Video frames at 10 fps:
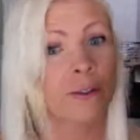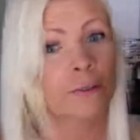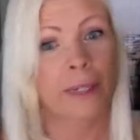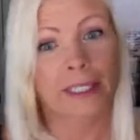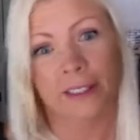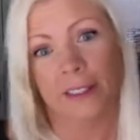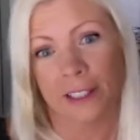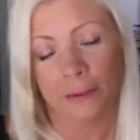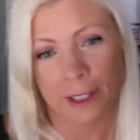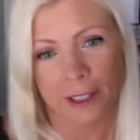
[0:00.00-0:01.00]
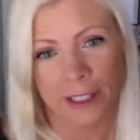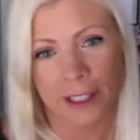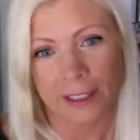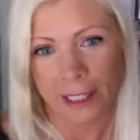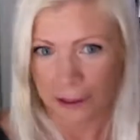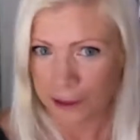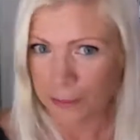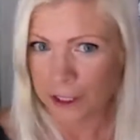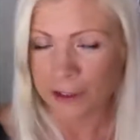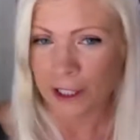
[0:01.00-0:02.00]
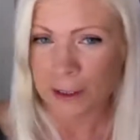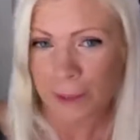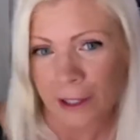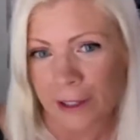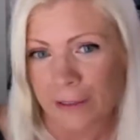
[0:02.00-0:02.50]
basically, you want the seller to be transparent.